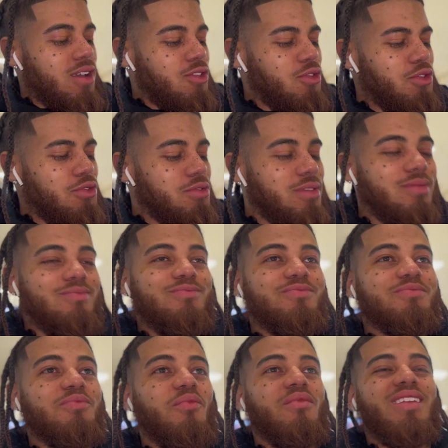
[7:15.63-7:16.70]

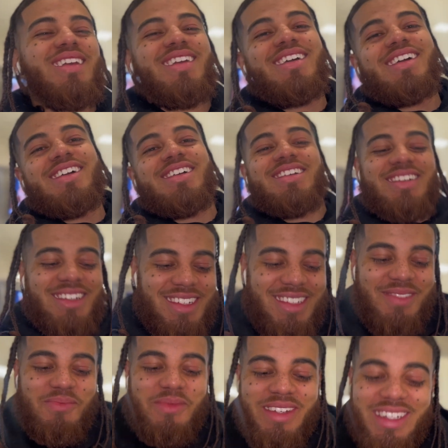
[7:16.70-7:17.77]

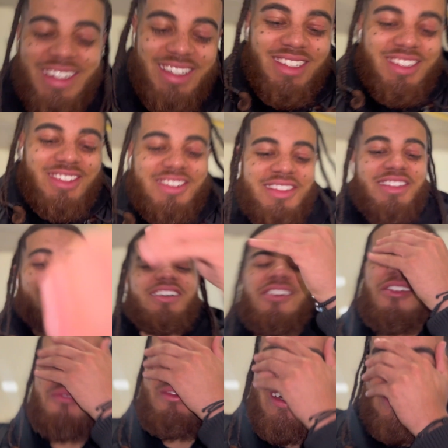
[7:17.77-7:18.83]
Whew. But yeah, it's all love.
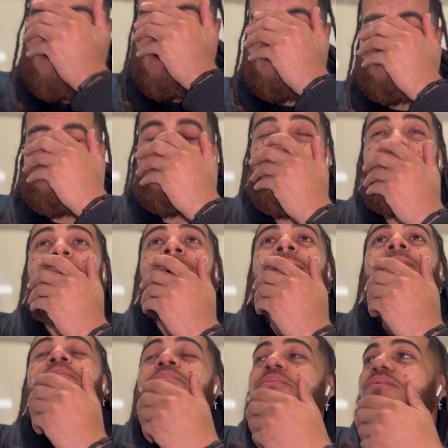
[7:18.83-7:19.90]
I'm excited, y'all.
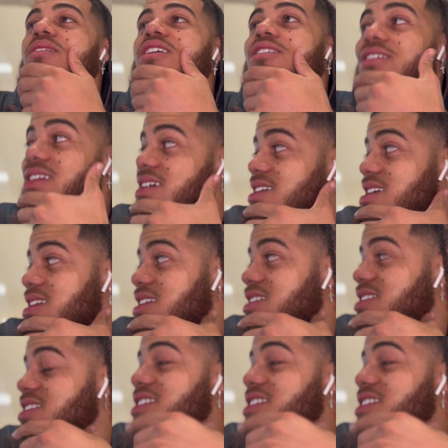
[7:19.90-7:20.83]
Go down to DC.